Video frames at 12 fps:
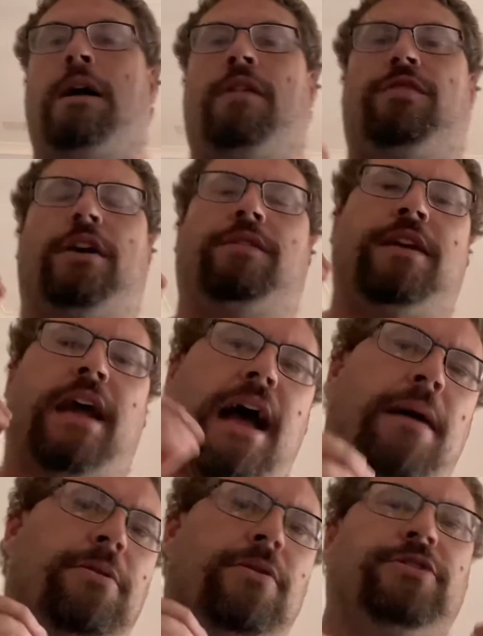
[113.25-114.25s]
that the
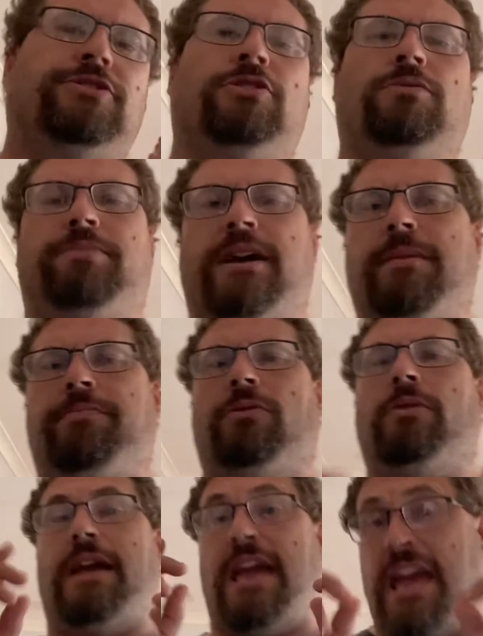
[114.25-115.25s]
Aboriginal
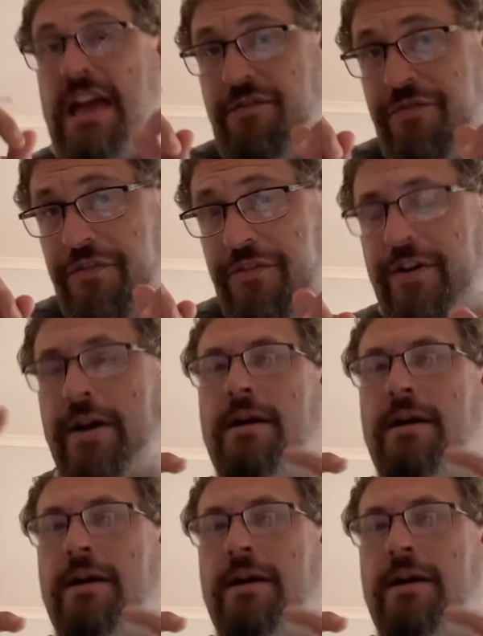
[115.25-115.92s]
people, if